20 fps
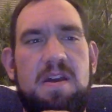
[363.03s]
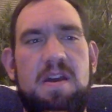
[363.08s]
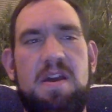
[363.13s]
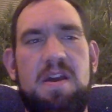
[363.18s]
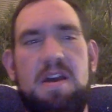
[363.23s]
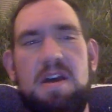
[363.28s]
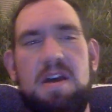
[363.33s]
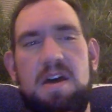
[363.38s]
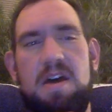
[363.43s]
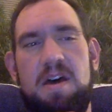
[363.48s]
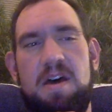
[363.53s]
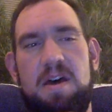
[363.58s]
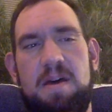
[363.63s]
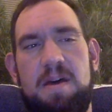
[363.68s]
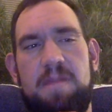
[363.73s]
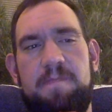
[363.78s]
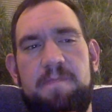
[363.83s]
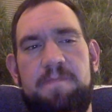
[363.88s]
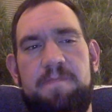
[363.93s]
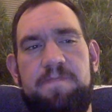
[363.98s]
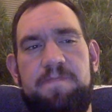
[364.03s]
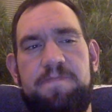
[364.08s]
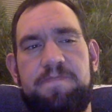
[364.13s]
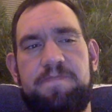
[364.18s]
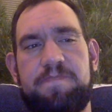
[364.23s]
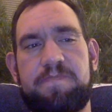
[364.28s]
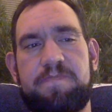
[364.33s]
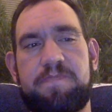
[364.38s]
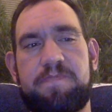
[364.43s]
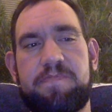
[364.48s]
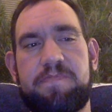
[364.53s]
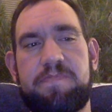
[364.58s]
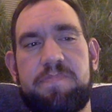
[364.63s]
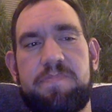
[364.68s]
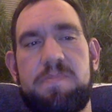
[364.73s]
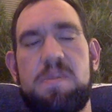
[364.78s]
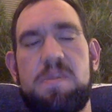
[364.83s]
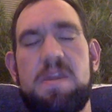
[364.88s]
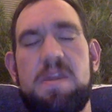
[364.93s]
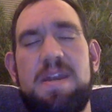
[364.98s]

strengthening, you, instead of